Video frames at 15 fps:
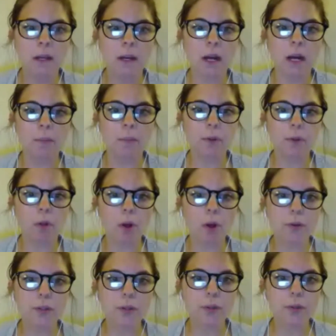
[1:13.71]
Um, you'll
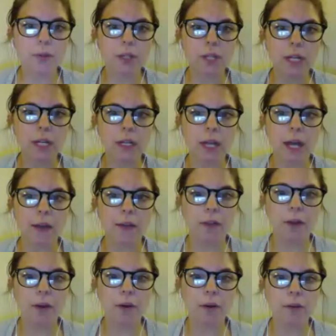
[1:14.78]
also see that
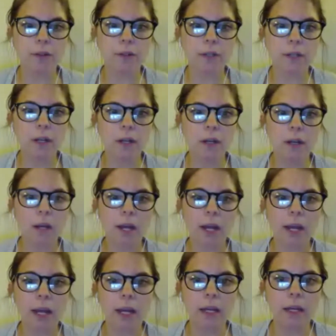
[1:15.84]
there's
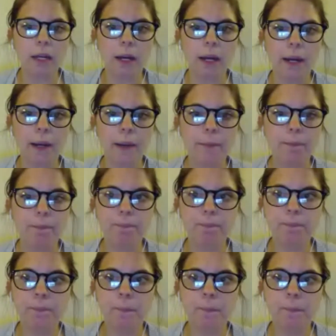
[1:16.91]
a, um,